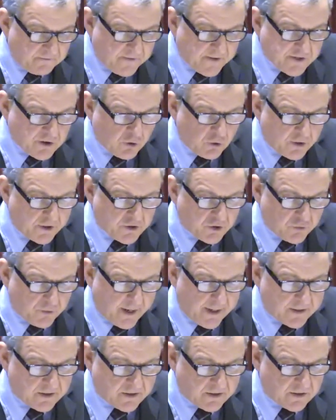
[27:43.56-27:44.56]
fiscal
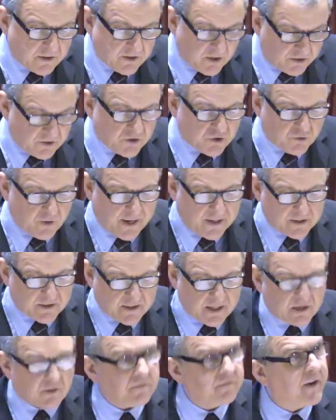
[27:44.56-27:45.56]
constraints, constraints
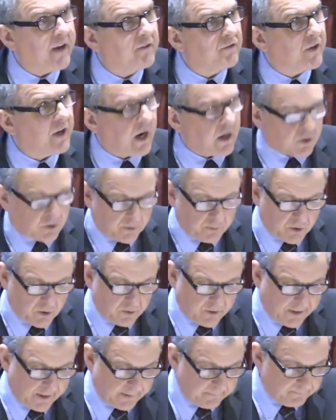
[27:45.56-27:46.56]
that are facing our
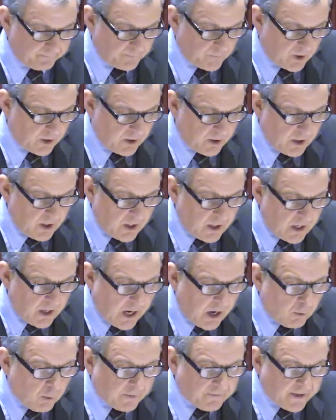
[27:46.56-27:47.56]
community.
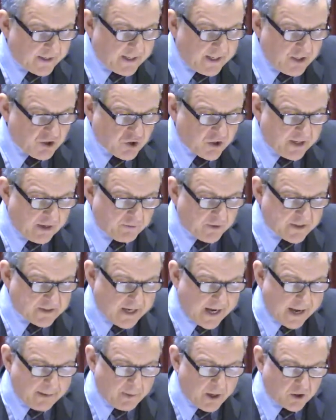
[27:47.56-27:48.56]
However, each and every
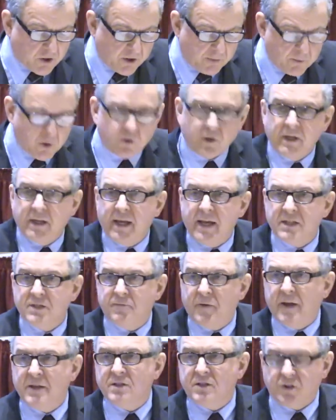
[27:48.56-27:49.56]
time our community has
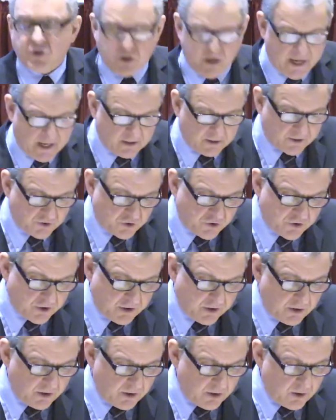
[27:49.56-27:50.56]
faced a challenge,
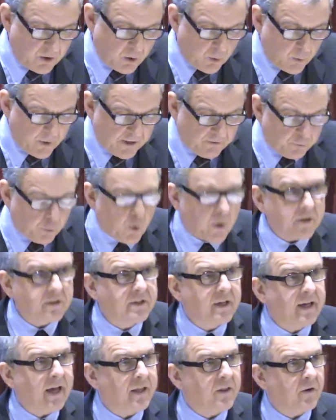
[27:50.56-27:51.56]
we have worked
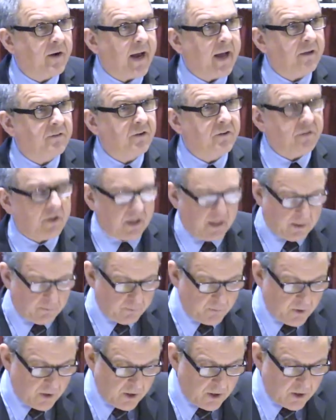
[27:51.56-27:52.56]
together as a
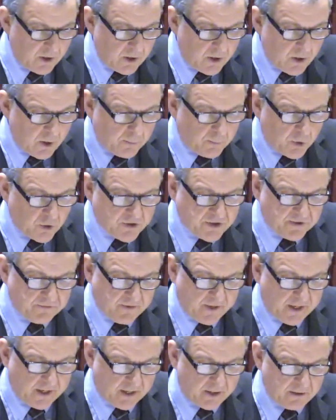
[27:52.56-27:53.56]
team
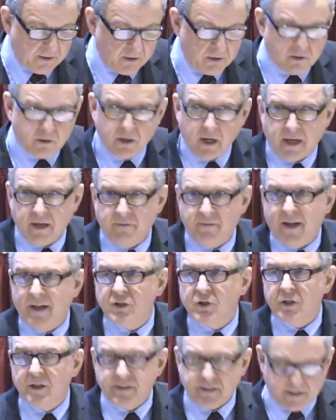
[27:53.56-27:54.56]
persevered, and
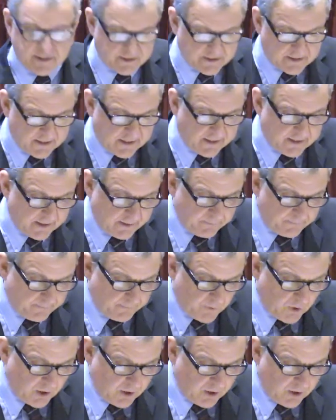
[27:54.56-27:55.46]
eventually succeeded.